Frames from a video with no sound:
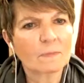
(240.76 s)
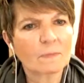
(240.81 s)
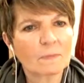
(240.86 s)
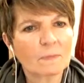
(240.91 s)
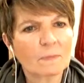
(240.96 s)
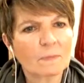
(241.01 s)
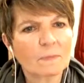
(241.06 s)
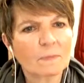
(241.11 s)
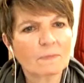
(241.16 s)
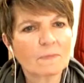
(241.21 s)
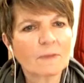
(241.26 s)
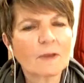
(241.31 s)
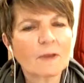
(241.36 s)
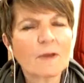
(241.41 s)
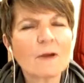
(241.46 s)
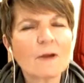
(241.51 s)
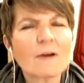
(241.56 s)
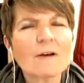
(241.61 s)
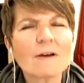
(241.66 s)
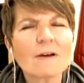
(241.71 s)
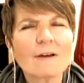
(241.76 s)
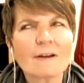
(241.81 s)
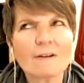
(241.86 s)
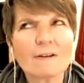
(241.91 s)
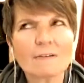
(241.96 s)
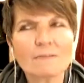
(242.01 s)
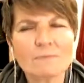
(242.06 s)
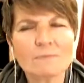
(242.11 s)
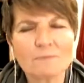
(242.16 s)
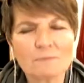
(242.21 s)

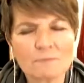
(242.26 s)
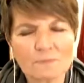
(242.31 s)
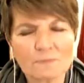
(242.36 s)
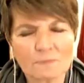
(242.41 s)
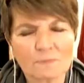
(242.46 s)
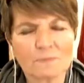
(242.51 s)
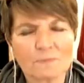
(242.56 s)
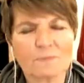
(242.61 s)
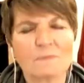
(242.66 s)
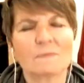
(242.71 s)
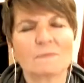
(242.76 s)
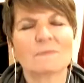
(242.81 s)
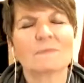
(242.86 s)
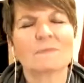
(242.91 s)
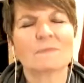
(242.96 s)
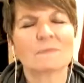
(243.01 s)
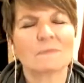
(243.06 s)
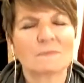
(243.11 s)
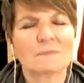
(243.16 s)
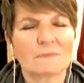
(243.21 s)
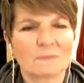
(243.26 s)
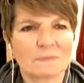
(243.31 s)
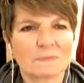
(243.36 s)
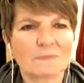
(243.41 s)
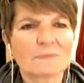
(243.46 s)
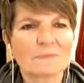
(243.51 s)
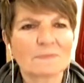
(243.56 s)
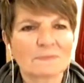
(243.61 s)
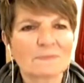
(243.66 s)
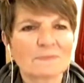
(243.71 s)

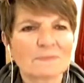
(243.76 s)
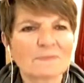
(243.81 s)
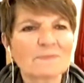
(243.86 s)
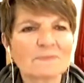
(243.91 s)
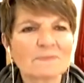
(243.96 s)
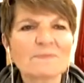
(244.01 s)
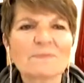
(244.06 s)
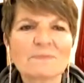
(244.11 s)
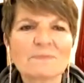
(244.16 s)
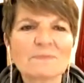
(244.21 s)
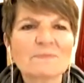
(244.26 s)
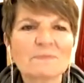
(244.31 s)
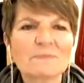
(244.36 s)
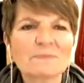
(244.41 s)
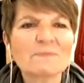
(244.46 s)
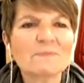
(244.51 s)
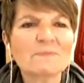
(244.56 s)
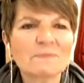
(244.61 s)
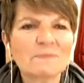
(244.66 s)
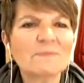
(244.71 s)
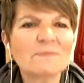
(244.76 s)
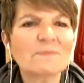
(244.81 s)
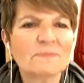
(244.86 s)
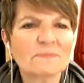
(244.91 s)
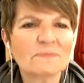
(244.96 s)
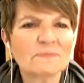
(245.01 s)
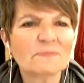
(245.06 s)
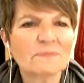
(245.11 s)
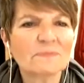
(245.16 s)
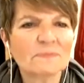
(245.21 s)

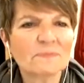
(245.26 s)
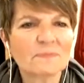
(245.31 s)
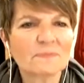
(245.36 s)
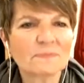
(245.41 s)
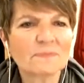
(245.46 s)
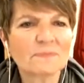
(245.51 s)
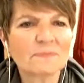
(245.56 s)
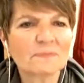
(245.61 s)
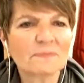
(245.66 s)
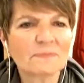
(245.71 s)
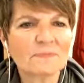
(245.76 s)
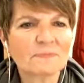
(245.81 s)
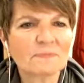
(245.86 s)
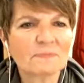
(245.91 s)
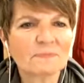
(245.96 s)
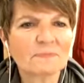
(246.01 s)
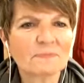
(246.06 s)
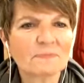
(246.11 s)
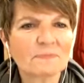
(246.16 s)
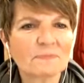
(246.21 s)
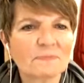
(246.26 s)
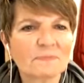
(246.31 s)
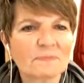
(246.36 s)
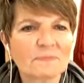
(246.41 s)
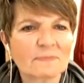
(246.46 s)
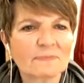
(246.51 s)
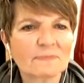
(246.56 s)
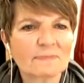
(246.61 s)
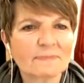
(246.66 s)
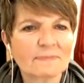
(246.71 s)

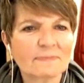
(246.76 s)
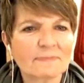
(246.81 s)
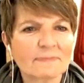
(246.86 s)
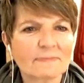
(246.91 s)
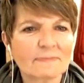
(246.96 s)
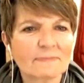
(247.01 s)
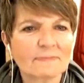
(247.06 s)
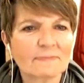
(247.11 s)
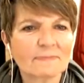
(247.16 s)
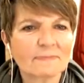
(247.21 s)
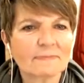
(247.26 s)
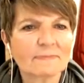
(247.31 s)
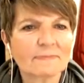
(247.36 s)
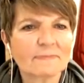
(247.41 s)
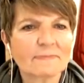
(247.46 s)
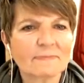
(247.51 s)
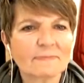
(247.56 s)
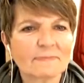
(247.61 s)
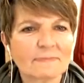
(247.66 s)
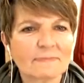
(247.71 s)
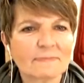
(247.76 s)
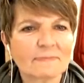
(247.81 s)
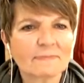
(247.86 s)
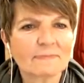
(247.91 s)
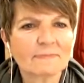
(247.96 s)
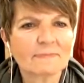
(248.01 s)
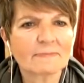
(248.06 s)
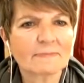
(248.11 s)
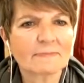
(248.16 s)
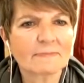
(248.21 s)

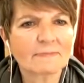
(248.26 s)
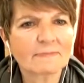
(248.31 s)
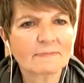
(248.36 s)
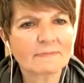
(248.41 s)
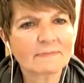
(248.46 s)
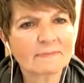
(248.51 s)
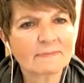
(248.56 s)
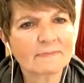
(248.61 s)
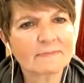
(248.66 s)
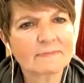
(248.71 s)
(not speaking)